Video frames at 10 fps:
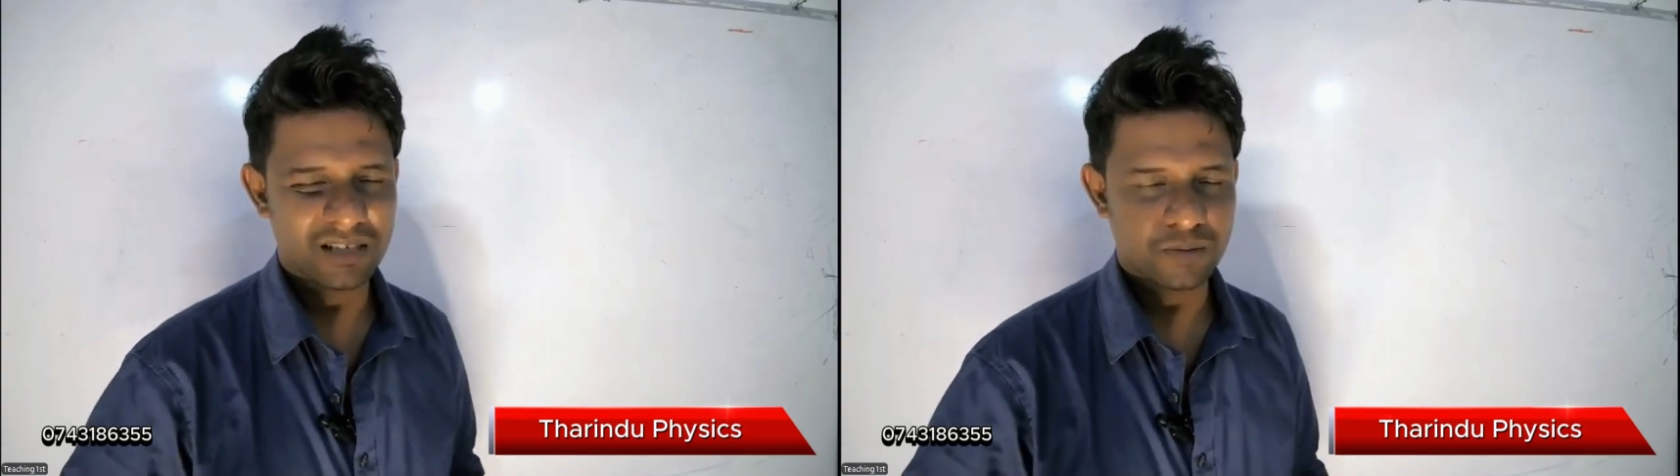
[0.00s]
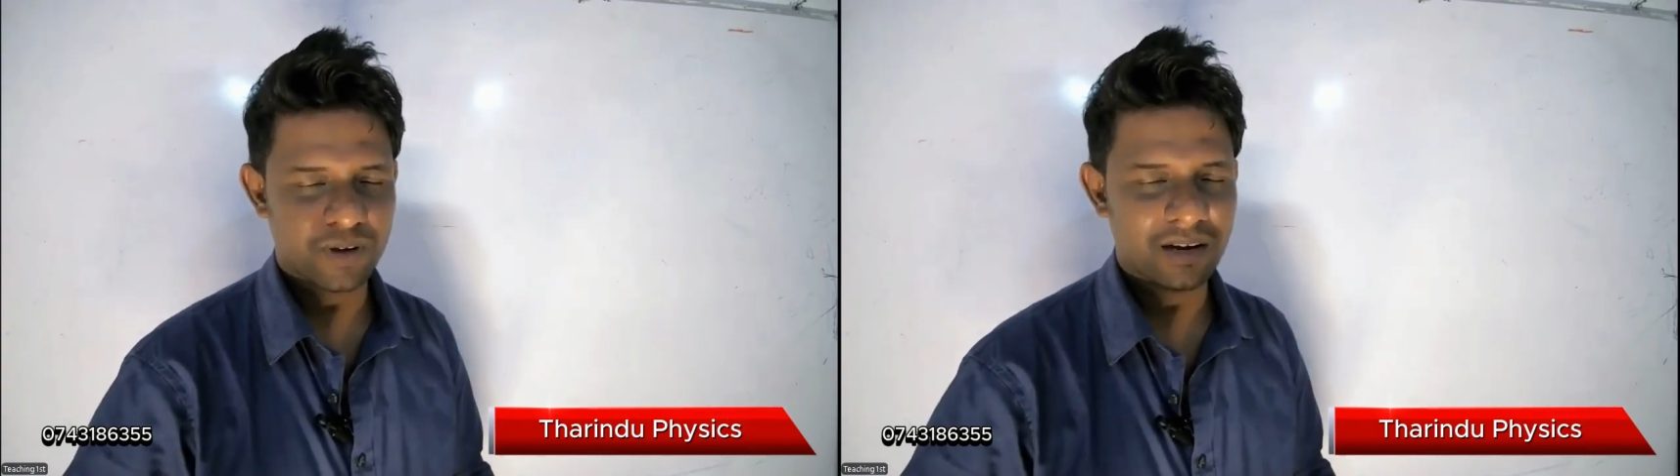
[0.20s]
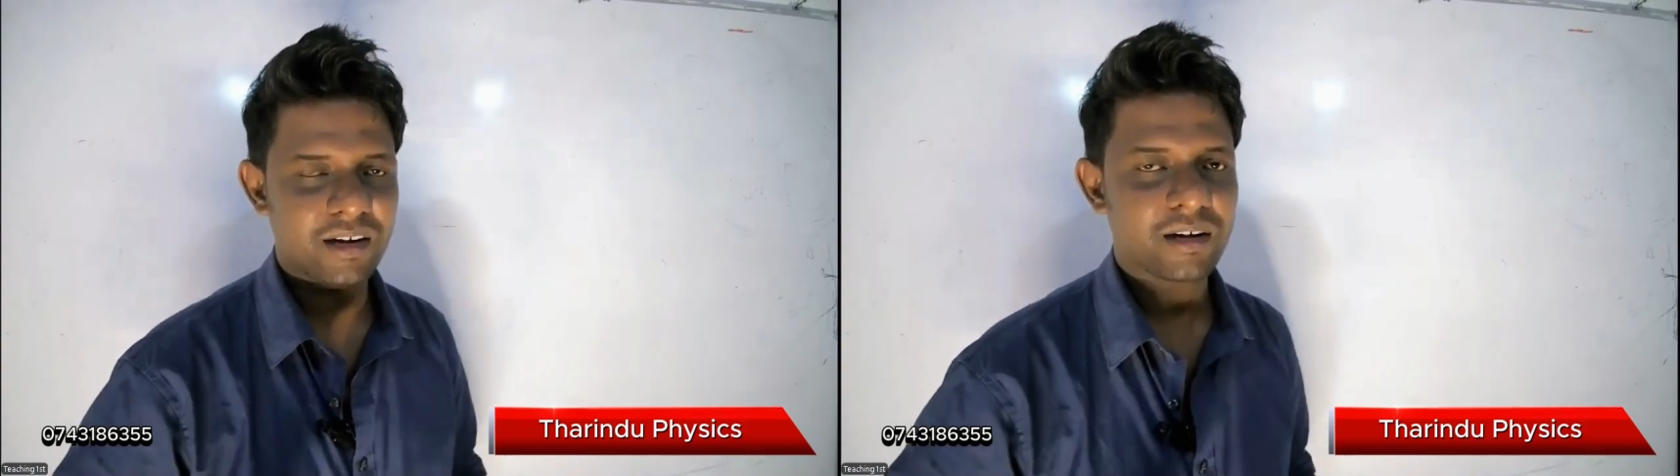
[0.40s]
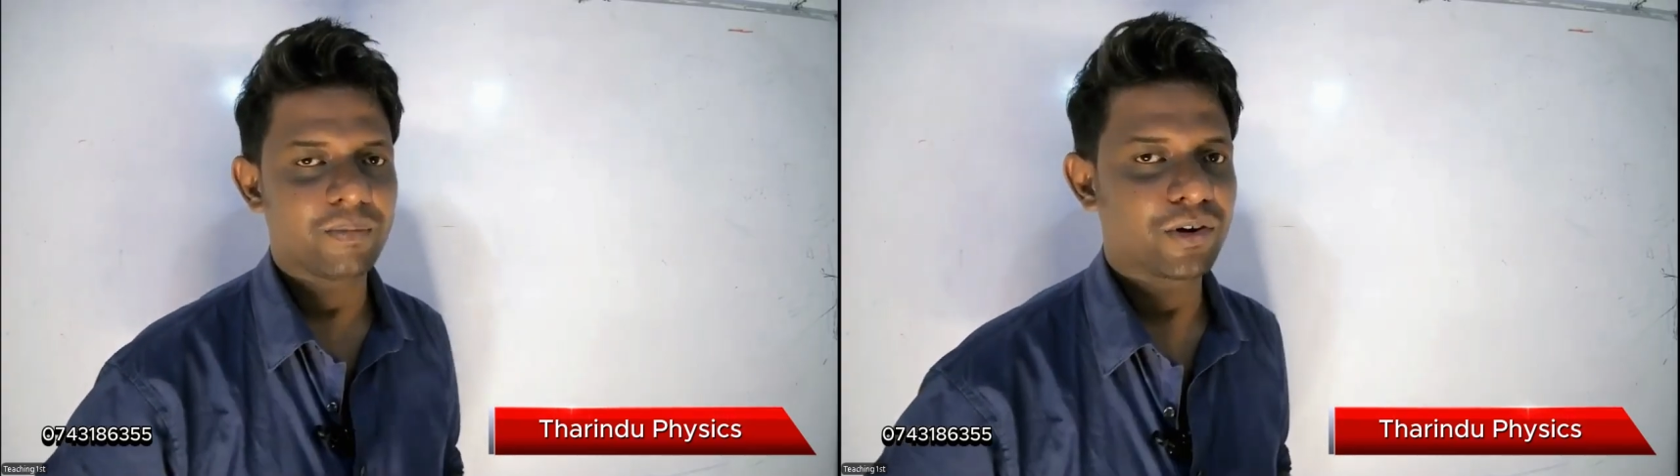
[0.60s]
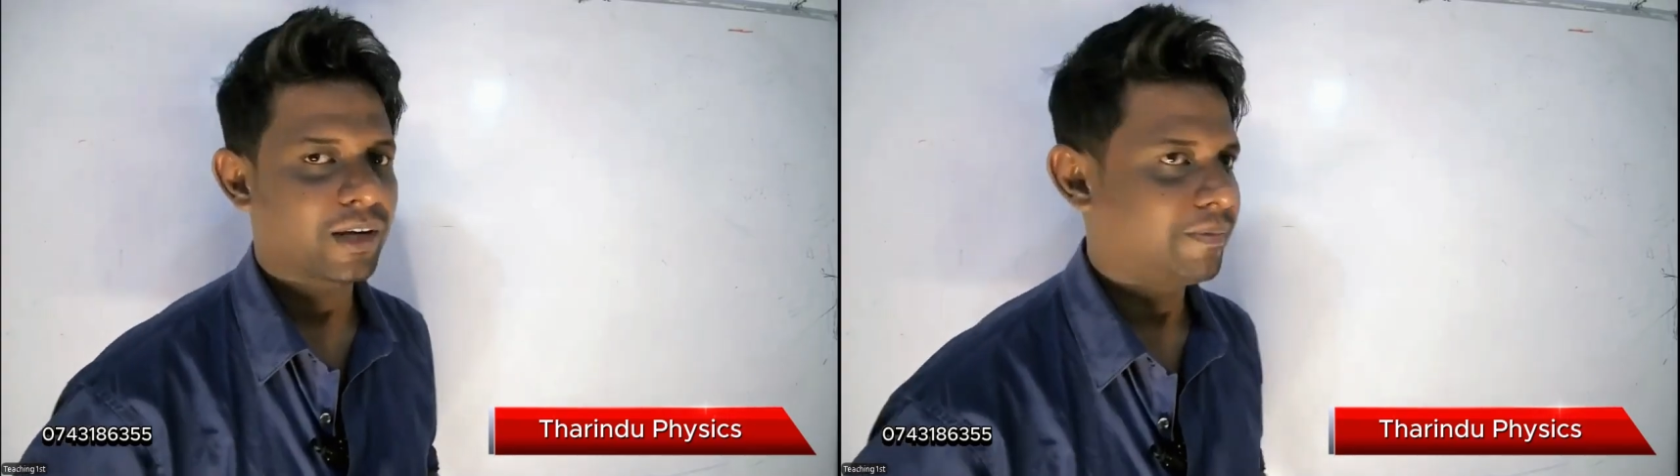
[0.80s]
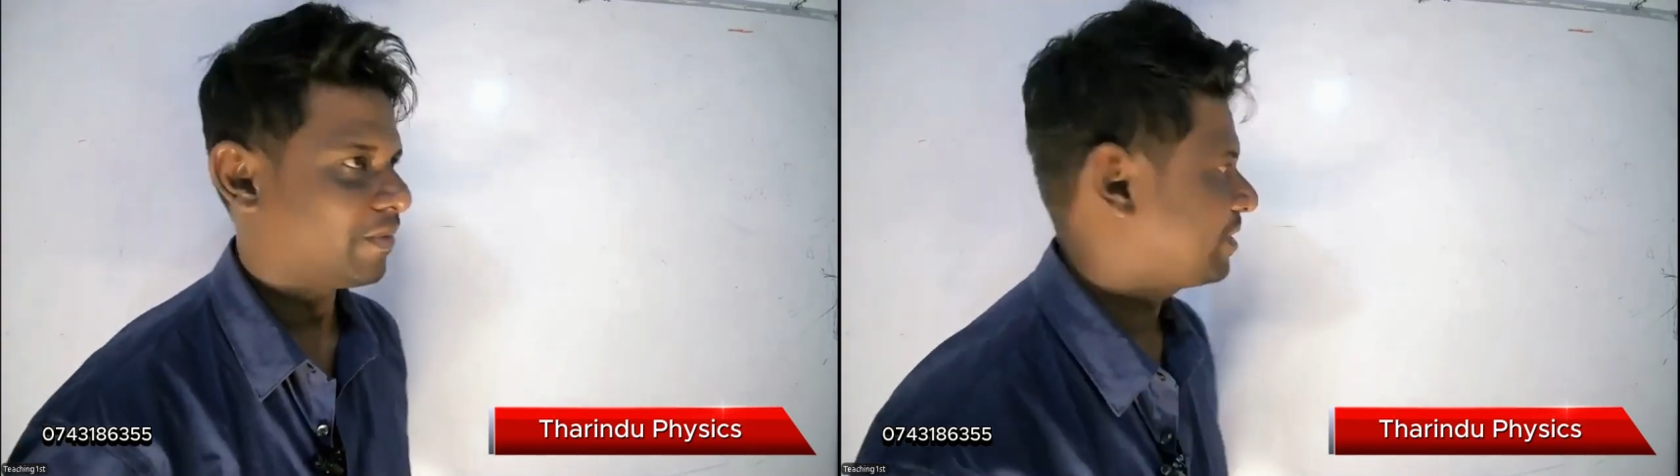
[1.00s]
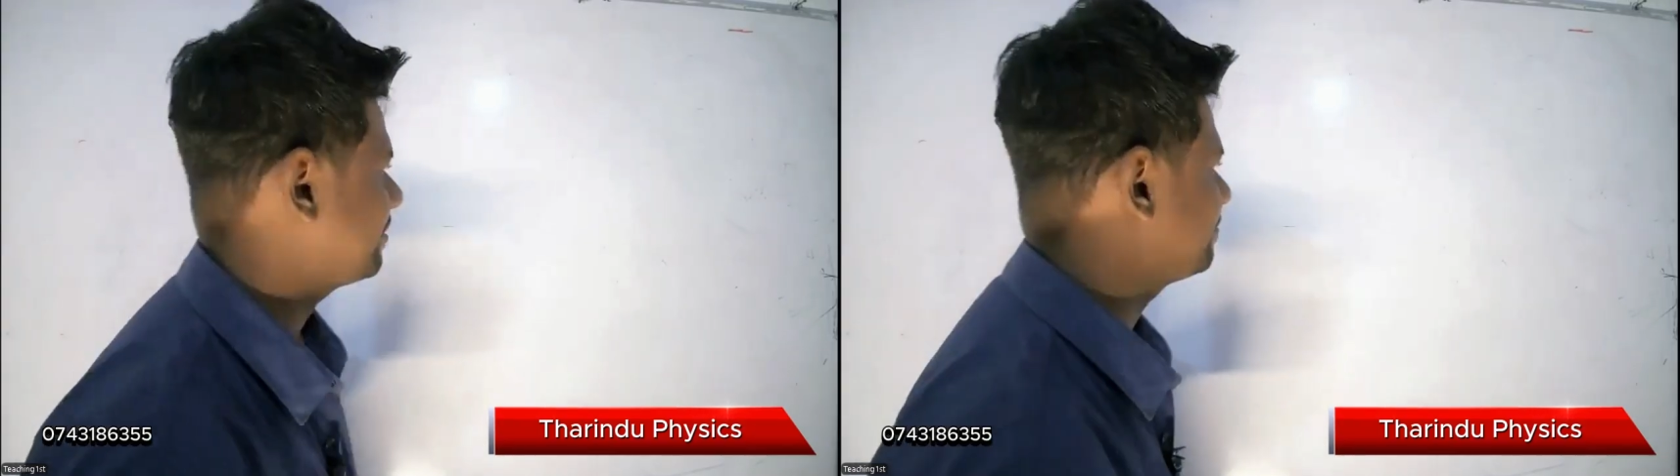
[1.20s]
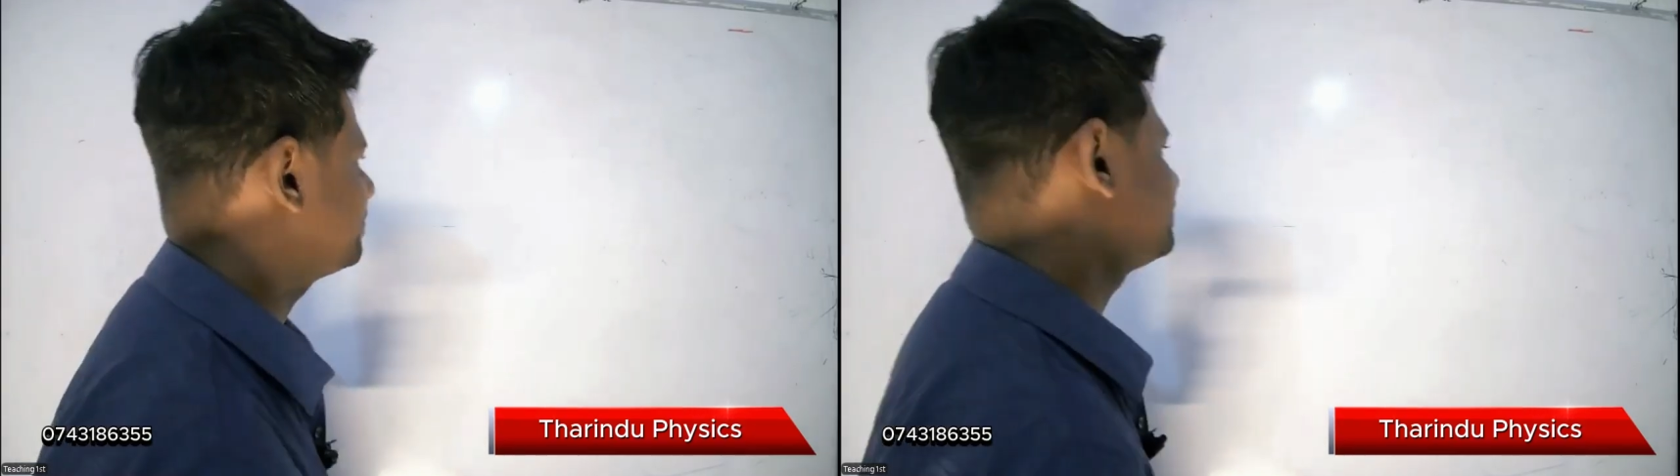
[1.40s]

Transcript: Spend a little more time.